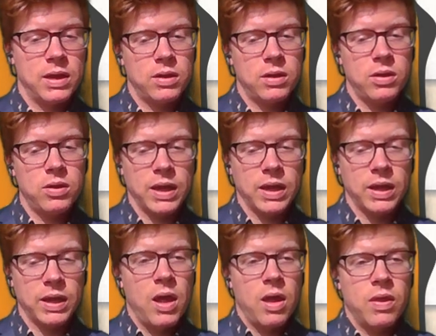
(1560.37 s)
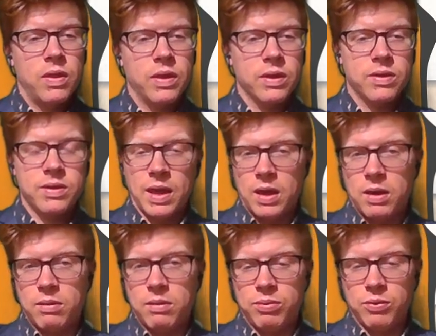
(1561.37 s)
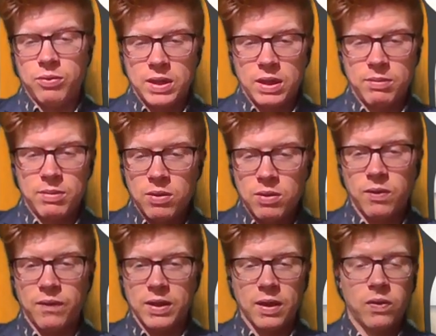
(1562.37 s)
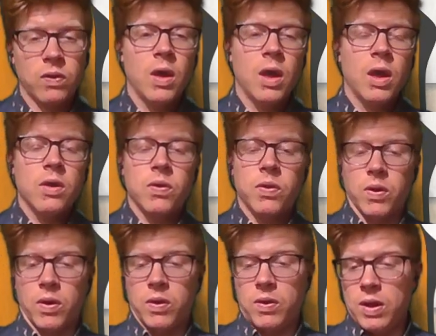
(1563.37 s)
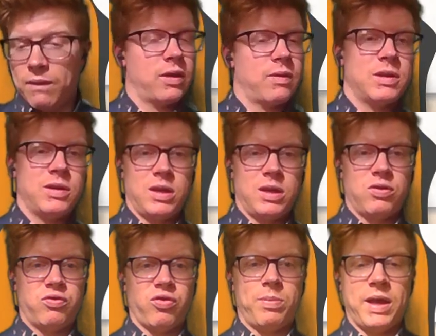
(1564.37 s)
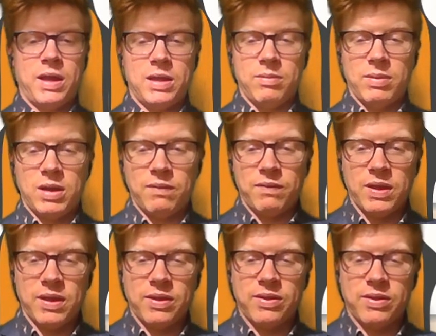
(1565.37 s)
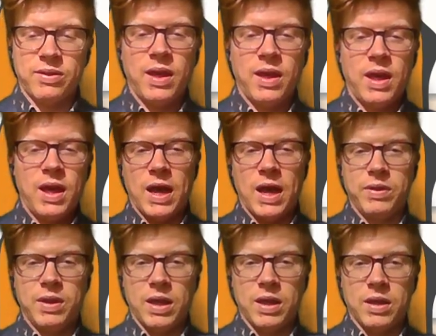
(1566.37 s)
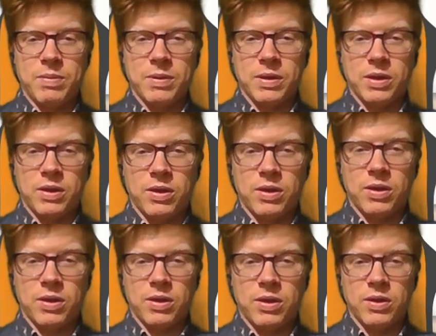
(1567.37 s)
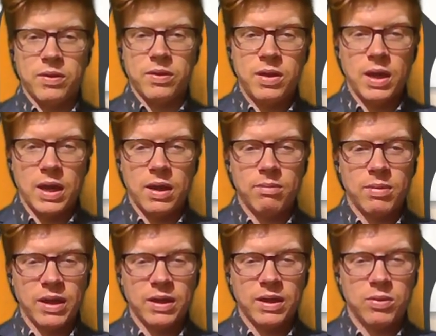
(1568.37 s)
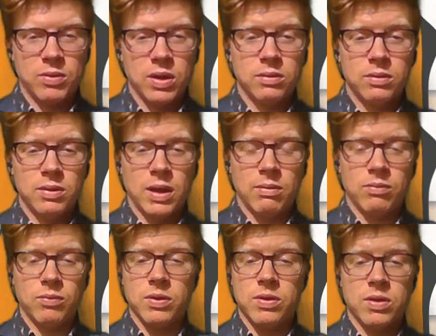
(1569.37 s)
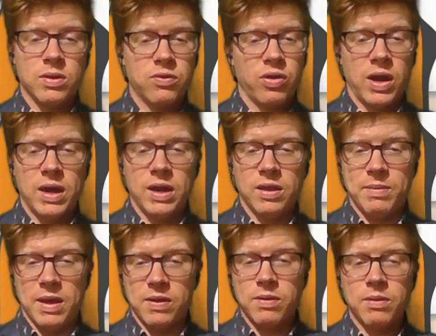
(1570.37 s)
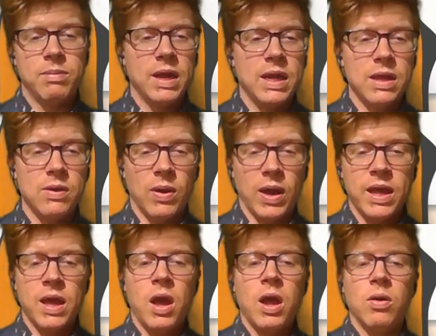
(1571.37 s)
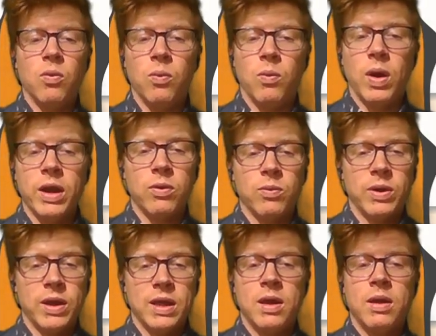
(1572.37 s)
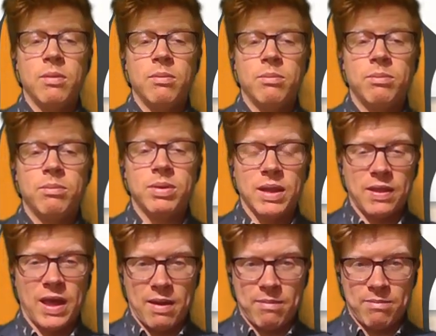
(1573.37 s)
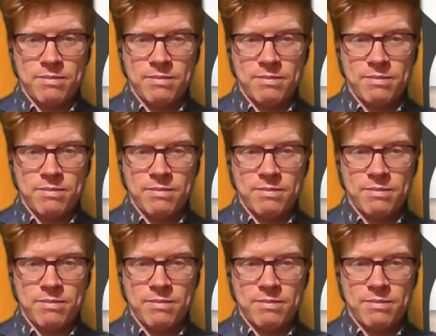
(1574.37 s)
including the soundboard that I'm going to use for this. So if I unexpectedly drop out in the middle of this, it's because my computer was just trying its best. But anyway, why don't we play the game?